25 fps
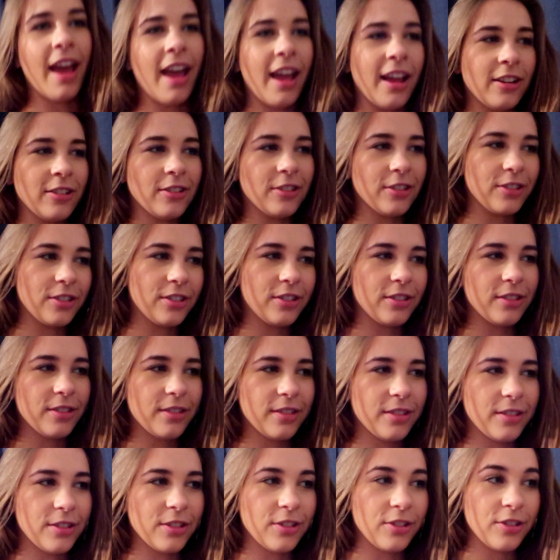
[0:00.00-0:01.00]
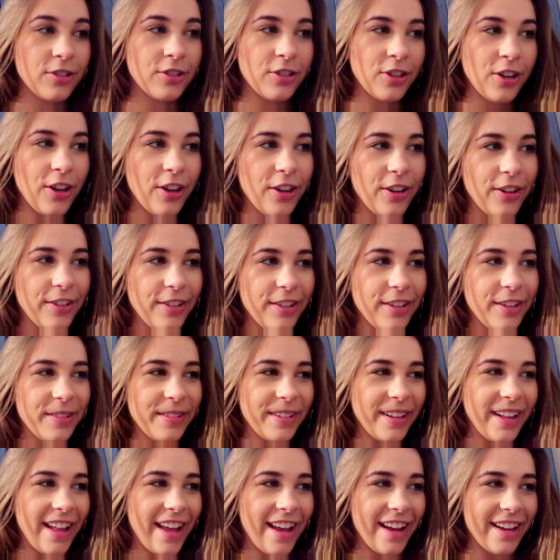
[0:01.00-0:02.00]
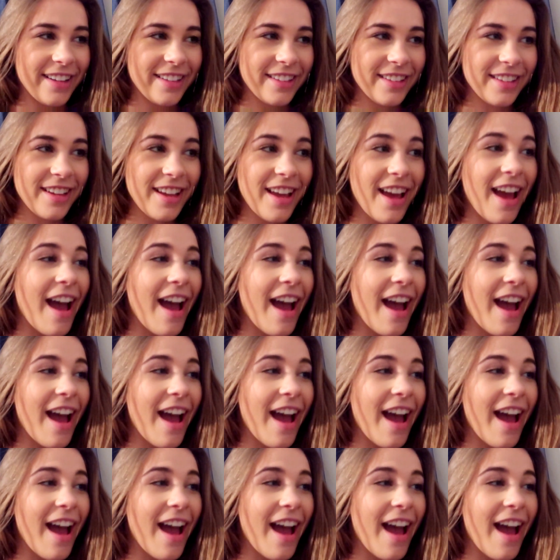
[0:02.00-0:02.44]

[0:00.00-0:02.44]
and just. Okay, Gabrielle, I get it.